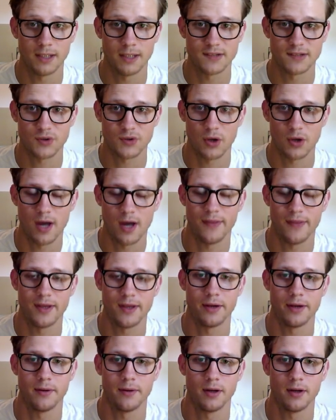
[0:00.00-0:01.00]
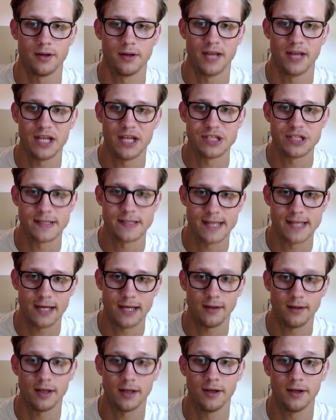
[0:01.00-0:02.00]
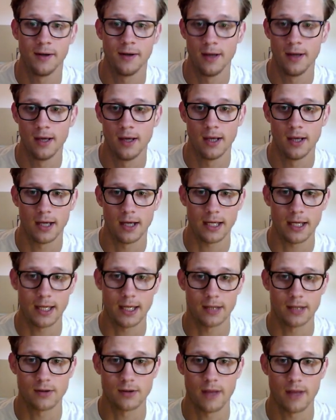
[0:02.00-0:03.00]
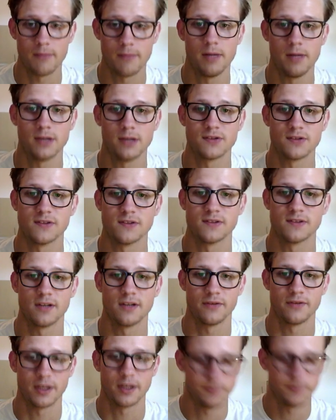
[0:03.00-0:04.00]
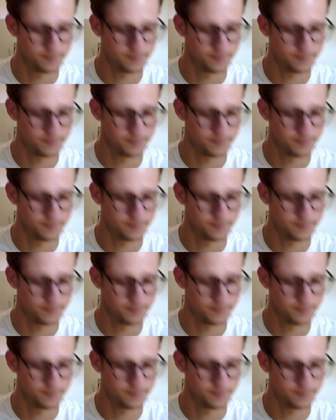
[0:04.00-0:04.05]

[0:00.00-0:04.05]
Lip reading: So you got the engine title here and you got the buttons and stuff here.